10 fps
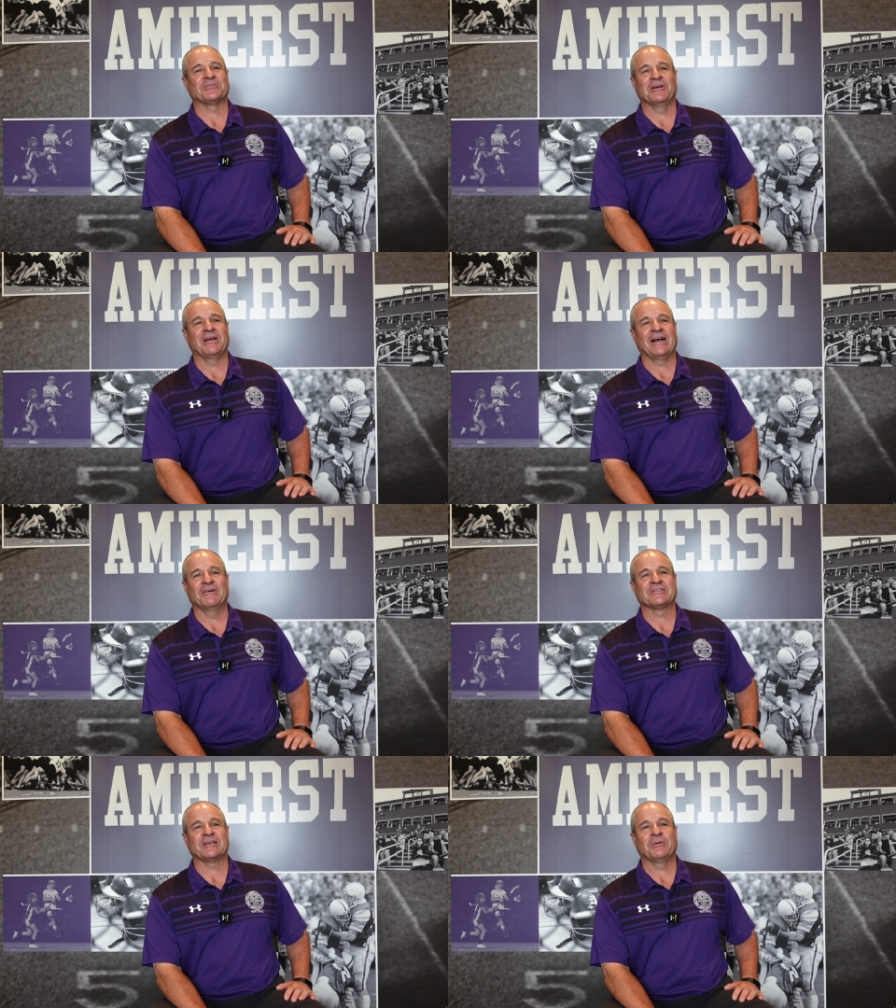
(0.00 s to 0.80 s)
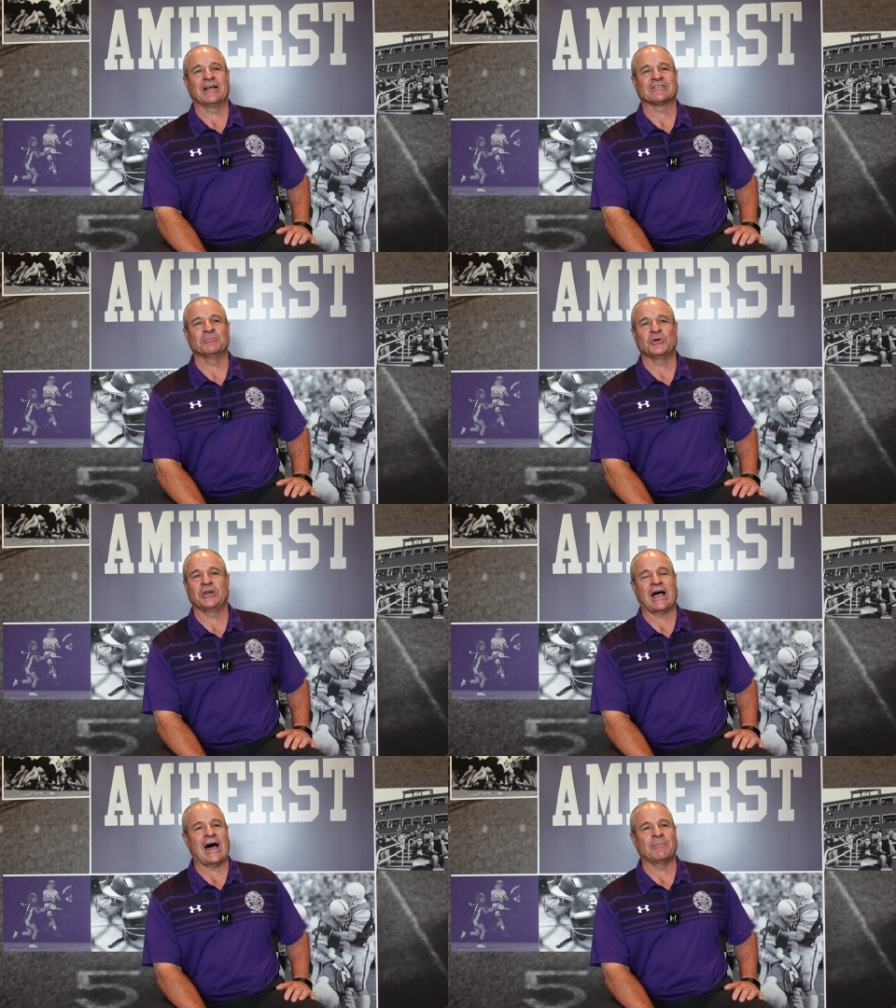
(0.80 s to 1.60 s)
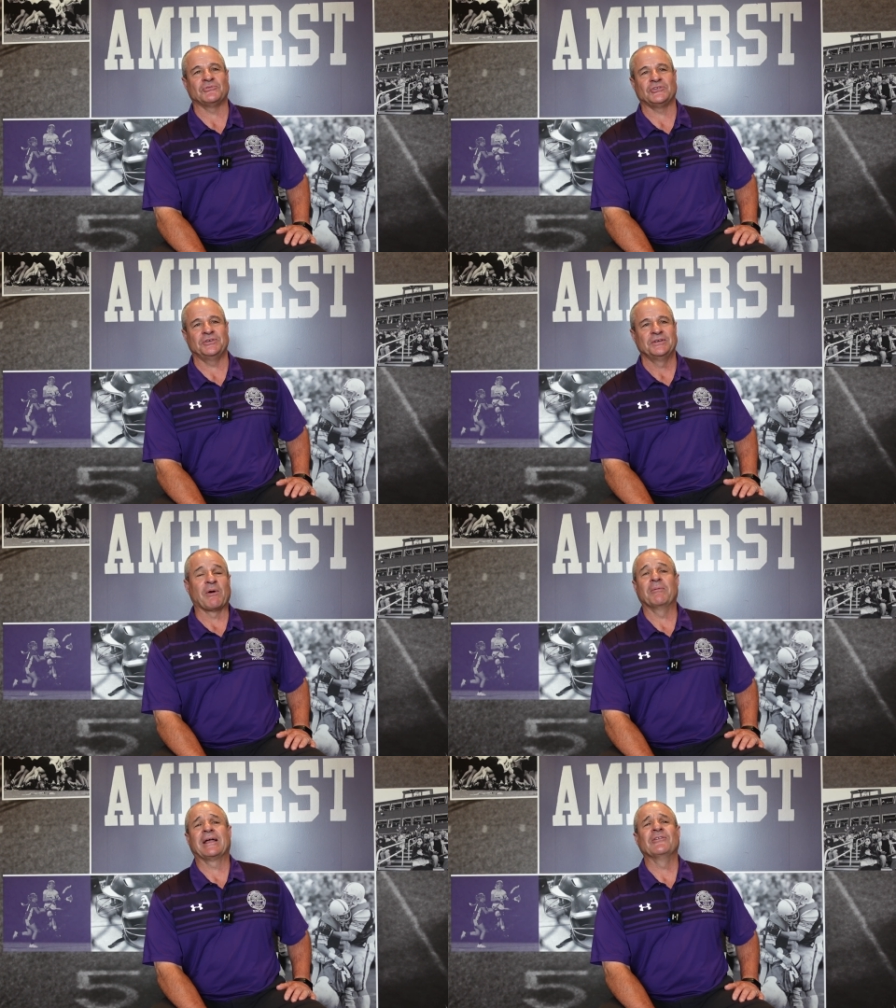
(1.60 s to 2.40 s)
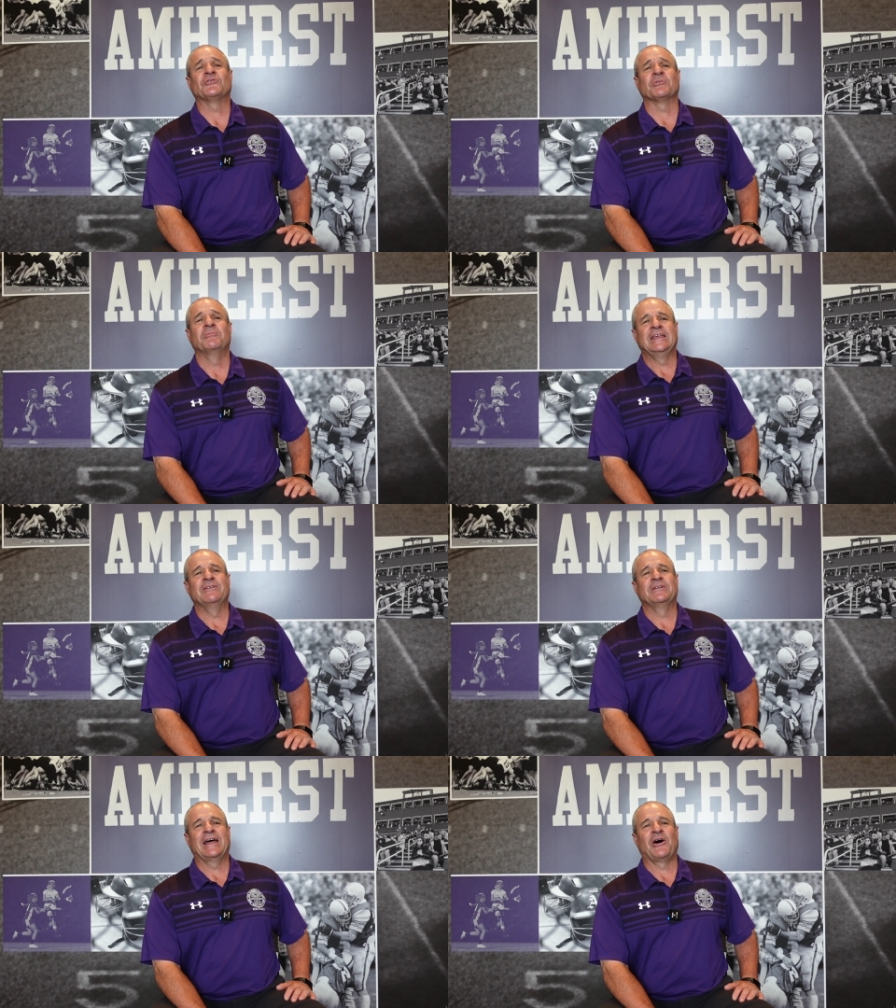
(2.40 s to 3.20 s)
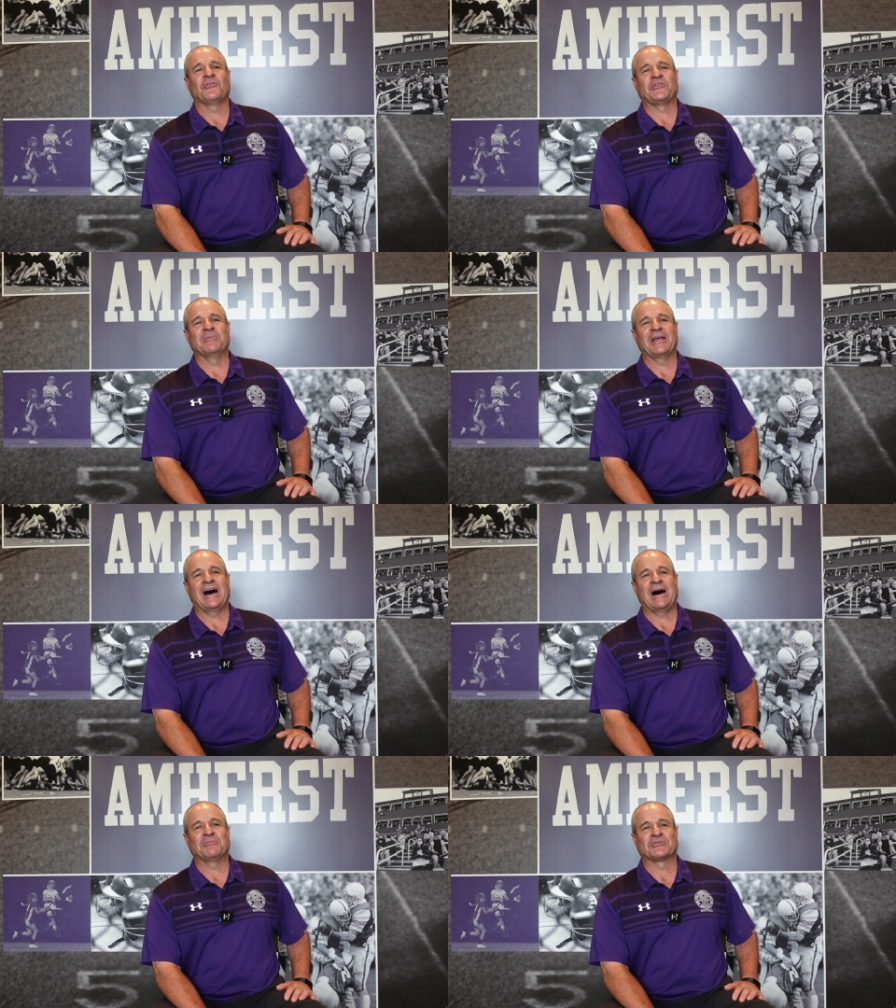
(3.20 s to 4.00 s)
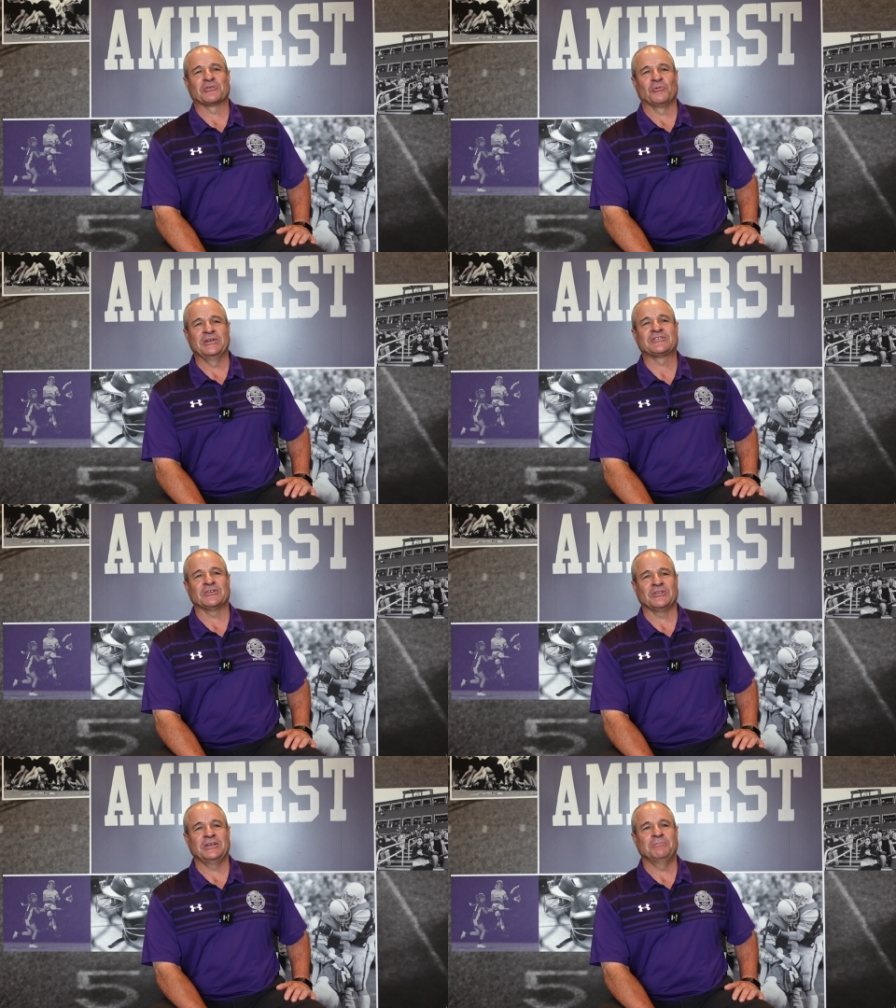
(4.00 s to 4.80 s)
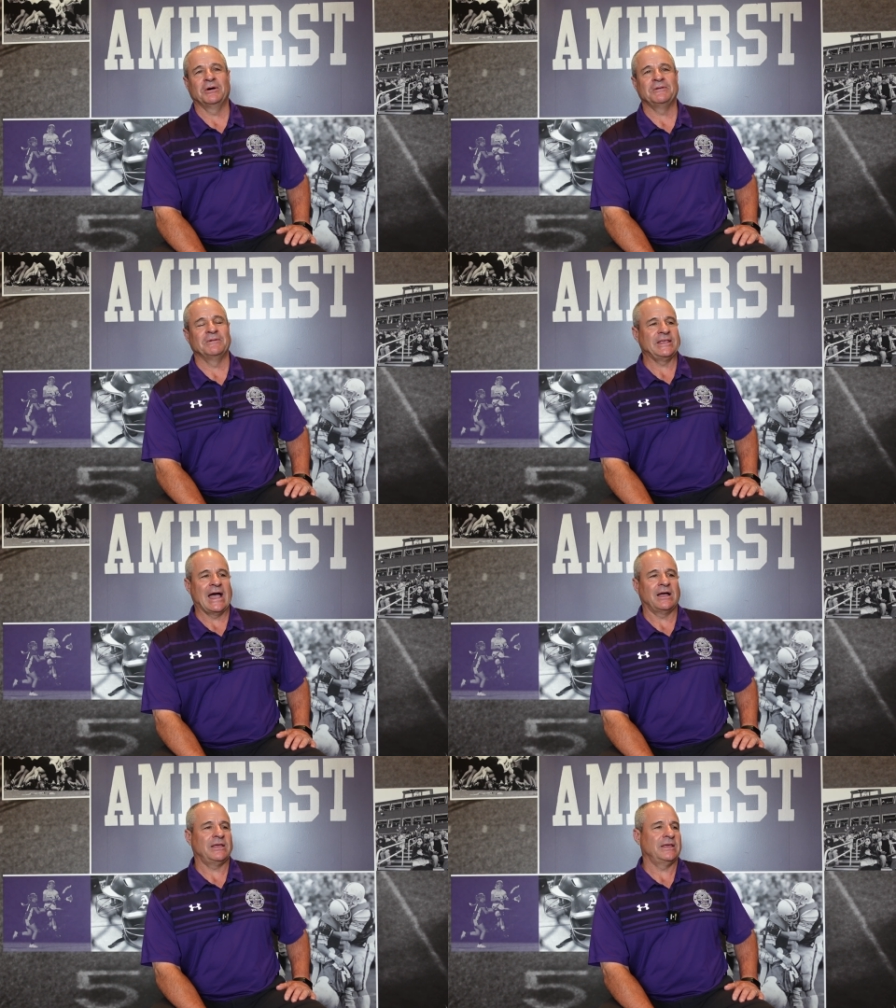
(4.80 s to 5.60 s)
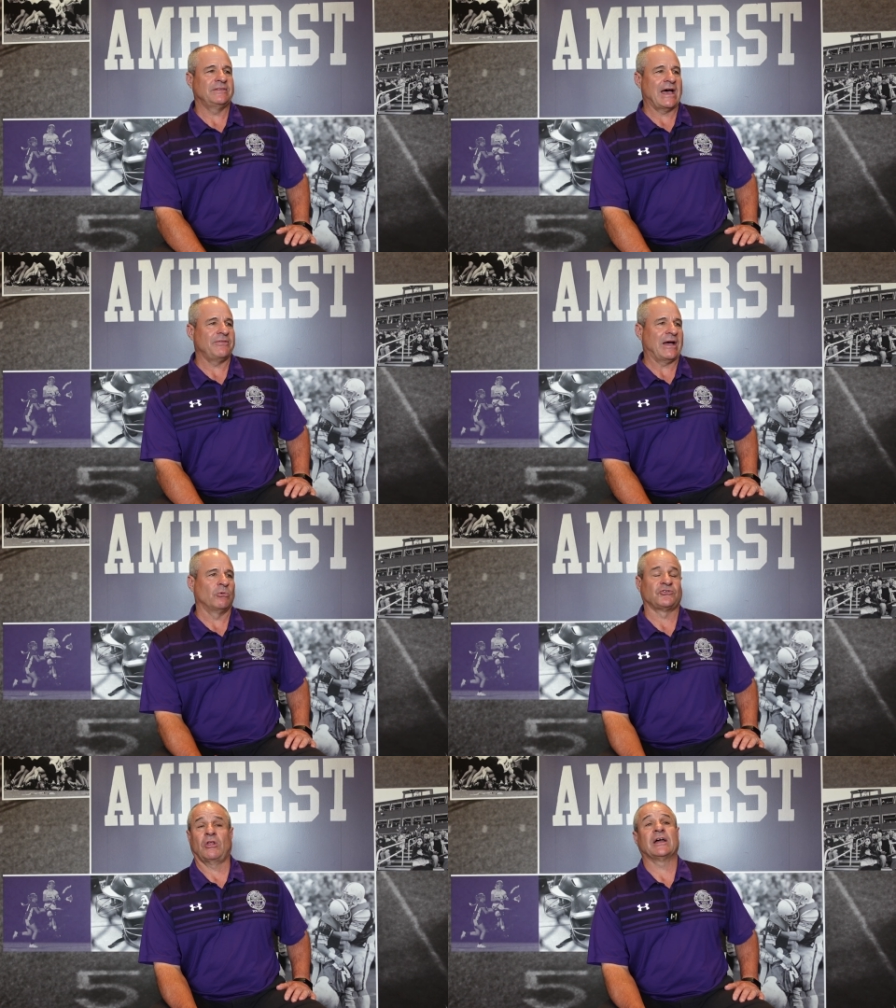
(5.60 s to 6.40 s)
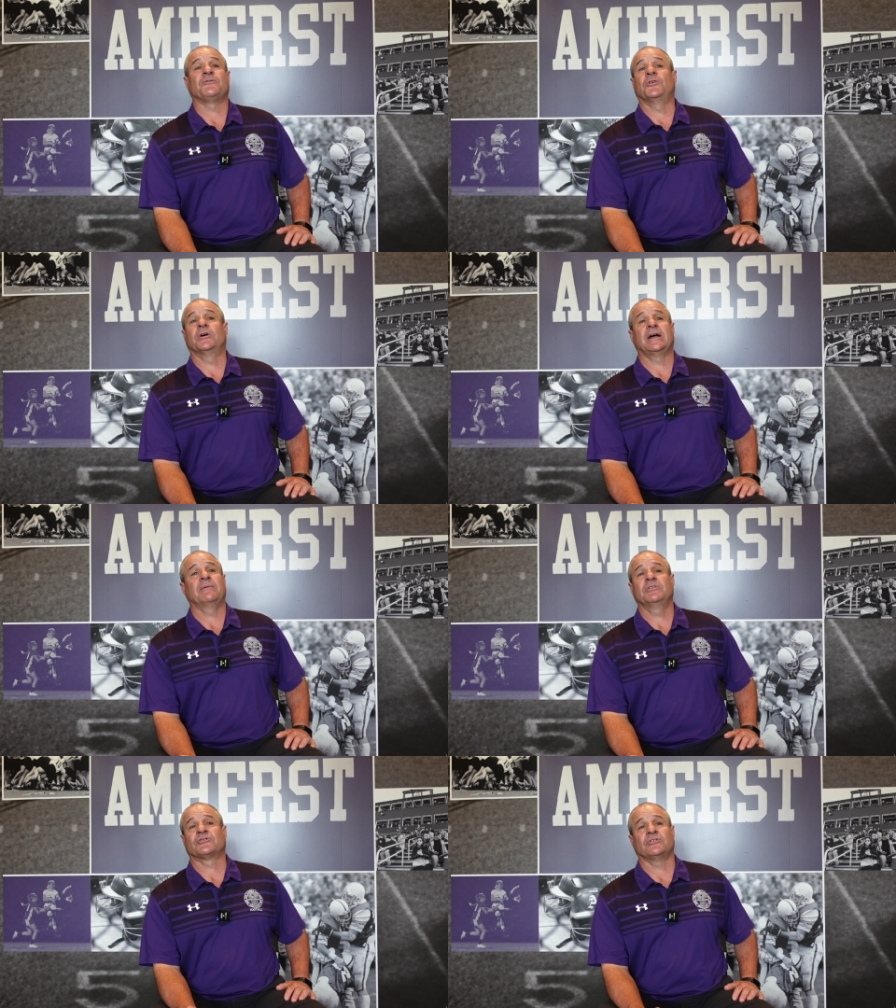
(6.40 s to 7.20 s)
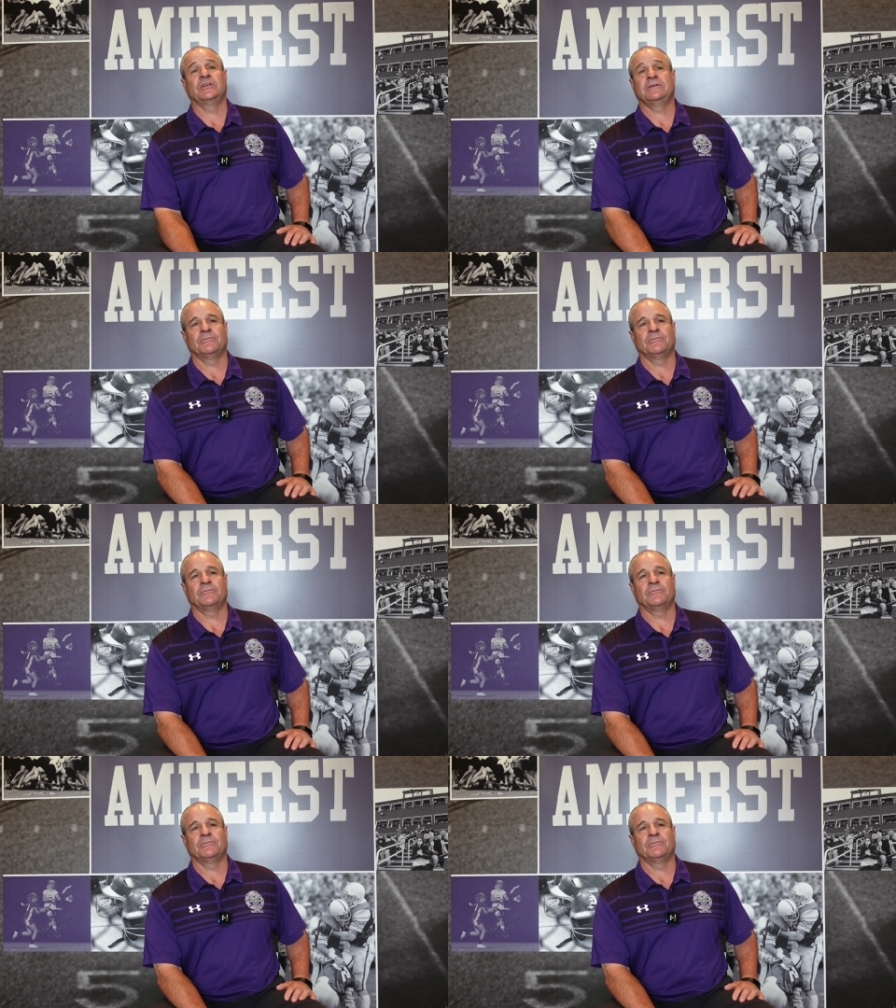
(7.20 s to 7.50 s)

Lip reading: I would say we got some good hops and probably evened out some of the hops recently. But yeah, that was a lot of fun, obviously.